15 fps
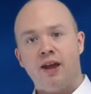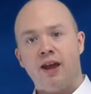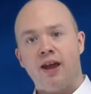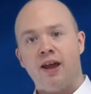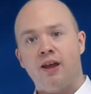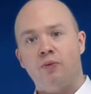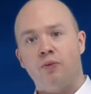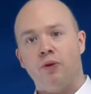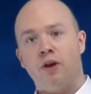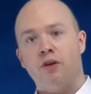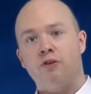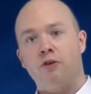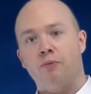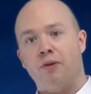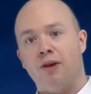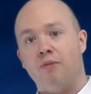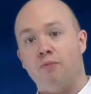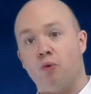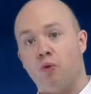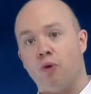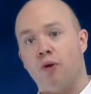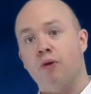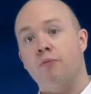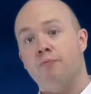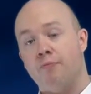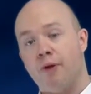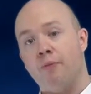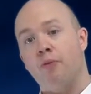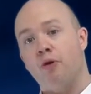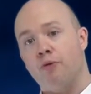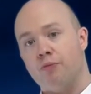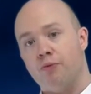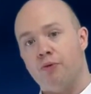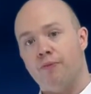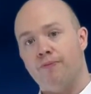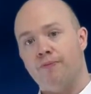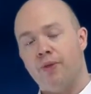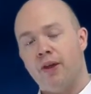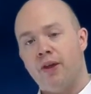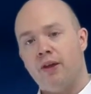and will also be more memorable.